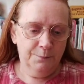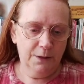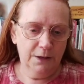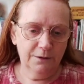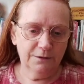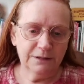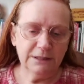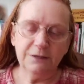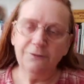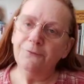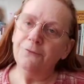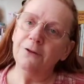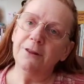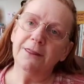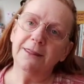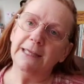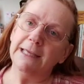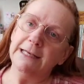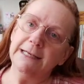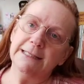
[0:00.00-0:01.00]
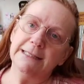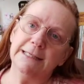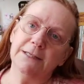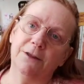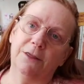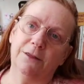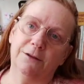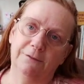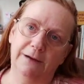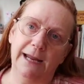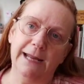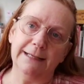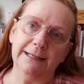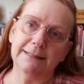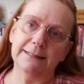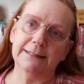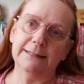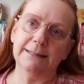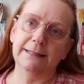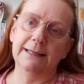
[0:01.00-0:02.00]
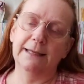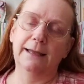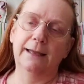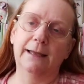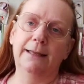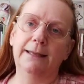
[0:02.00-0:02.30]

But different thicknesses of threads